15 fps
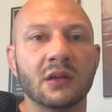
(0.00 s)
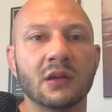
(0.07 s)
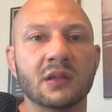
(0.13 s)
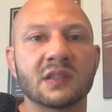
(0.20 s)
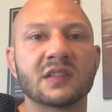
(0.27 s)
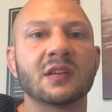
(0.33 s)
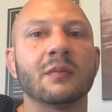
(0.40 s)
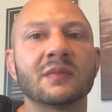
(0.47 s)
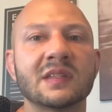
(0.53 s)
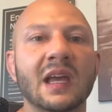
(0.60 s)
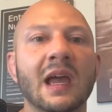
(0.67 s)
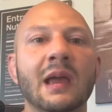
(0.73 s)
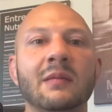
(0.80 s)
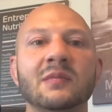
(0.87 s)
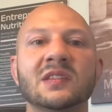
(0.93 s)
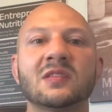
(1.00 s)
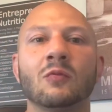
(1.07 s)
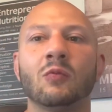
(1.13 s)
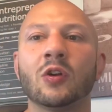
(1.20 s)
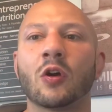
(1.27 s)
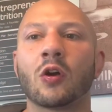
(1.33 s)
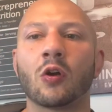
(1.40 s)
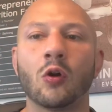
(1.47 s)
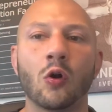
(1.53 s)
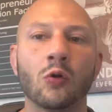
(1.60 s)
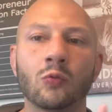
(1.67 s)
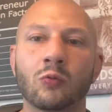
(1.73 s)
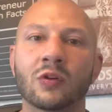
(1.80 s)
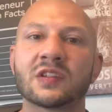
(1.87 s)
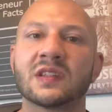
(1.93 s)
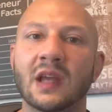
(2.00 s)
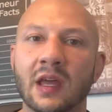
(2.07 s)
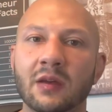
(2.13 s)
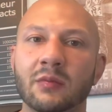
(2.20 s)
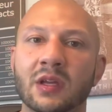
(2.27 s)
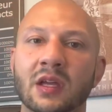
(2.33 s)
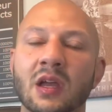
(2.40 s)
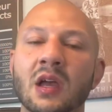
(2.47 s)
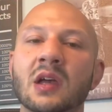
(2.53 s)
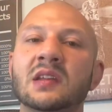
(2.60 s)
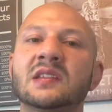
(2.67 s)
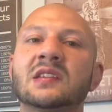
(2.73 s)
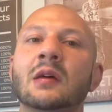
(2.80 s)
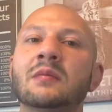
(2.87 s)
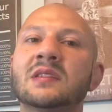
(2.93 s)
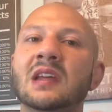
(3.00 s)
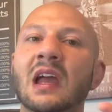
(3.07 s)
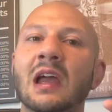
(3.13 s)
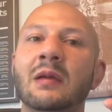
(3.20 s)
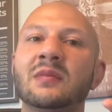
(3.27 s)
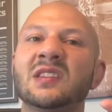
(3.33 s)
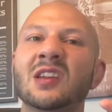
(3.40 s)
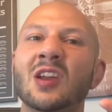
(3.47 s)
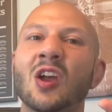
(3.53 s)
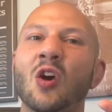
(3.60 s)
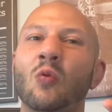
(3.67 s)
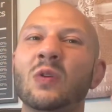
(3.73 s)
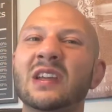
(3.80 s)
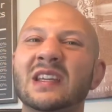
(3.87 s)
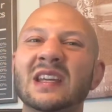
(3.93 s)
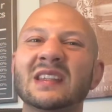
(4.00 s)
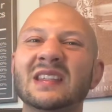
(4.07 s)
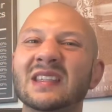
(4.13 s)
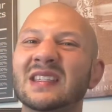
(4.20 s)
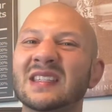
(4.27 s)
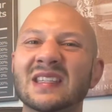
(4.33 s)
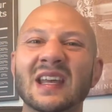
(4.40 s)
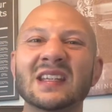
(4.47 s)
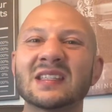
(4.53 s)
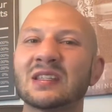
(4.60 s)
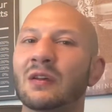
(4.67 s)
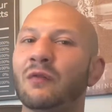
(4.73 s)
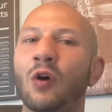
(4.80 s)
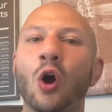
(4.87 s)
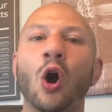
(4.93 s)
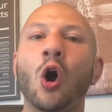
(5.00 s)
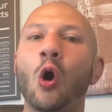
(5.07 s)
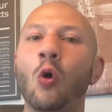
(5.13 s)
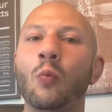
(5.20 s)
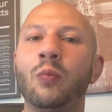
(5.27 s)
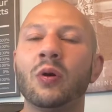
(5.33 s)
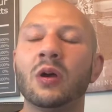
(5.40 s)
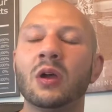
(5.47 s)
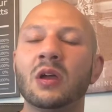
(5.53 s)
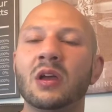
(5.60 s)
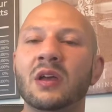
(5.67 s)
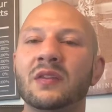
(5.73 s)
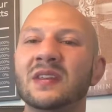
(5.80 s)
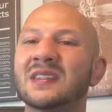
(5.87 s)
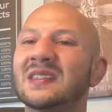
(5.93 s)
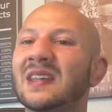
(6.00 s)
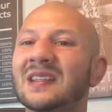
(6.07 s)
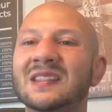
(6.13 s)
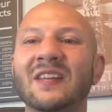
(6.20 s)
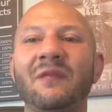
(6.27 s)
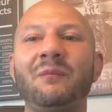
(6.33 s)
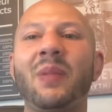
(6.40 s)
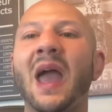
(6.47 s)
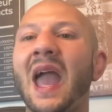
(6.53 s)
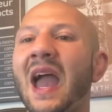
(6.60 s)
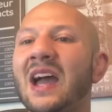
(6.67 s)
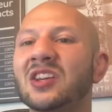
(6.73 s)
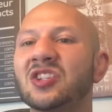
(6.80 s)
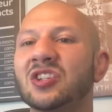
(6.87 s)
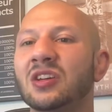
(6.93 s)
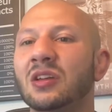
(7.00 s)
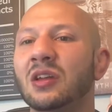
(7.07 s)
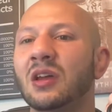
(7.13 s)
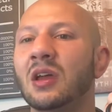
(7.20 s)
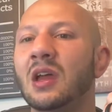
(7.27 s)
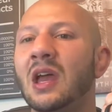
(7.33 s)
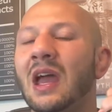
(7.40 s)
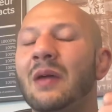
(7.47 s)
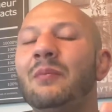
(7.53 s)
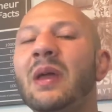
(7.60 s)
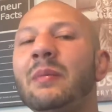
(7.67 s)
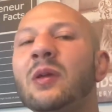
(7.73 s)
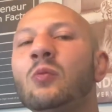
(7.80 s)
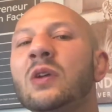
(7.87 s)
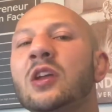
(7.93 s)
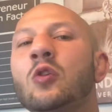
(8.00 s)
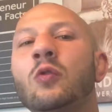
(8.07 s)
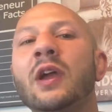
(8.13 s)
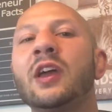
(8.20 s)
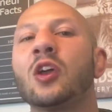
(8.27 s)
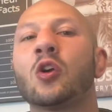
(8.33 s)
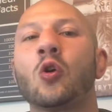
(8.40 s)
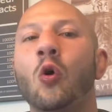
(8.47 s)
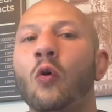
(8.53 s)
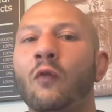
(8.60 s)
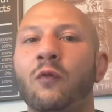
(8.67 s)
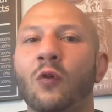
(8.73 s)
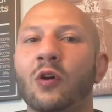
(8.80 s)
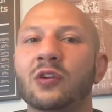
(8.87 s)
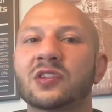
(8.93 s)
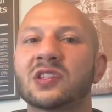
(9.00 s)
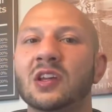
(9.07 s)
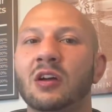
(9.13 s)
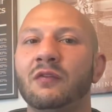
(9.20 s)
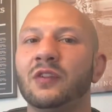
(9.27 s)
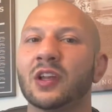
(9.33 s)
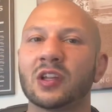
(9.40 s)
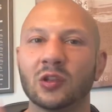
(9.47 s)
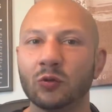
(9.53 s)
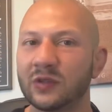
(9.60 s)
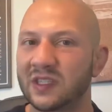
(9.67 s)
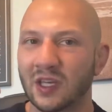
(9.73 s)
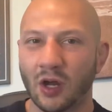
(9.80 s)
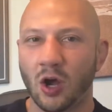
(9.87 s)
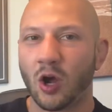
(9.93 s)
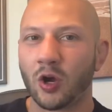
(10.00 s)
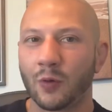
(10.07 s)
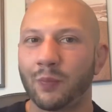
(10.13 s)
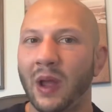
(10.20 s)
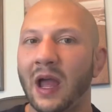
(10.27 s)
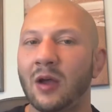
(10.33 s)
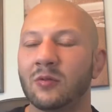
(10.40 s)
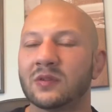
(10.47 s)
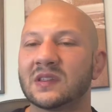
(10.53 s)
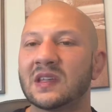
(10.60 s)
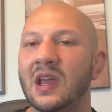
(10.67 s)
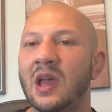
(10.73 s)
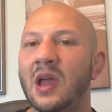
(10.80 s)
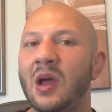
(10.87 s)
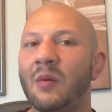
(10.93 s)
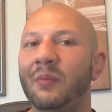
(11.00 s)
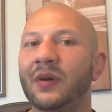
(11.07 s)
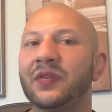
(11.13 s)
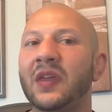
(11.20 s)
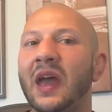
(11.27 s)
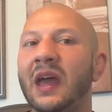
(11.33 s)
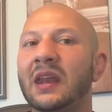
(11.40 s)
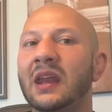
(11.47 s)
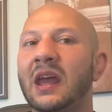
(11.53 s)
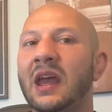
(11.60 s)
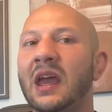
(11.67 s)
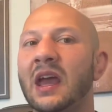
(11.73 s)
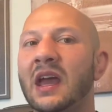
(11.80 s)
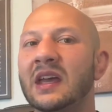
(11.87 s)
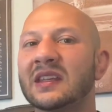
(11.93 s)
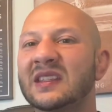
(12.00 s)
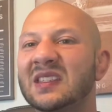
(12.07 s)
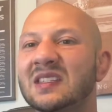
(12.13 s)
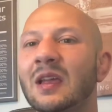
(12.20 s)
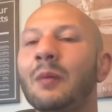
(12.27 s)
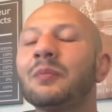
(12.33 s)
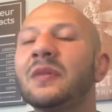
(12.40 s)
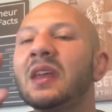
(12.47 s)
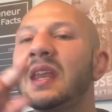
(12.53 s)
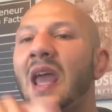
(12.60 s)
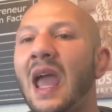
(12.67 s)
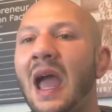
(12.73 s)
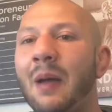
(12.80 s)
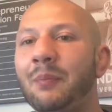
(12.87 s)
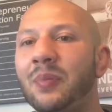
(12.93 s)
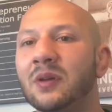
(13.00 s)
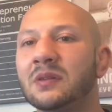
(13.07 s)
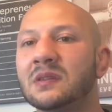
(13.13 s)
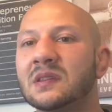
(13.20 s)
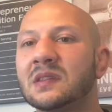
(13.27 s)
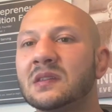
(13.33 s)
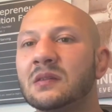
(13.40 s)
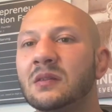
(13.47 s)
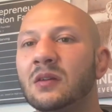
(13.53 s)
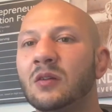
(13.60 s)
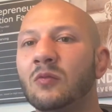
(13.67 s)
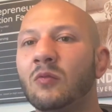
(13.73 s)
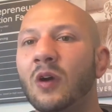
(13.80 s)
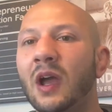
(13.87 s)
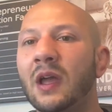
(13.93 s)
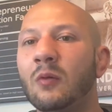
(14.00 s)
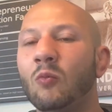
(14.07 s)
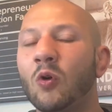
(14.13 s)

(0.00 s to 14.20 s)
Sometimes we are our own worst enemy. Sometimes we get this sense of hope, this sense of passion, and maybe we create a goal for ourselves, like losing 100 pounds. But then something happens, right?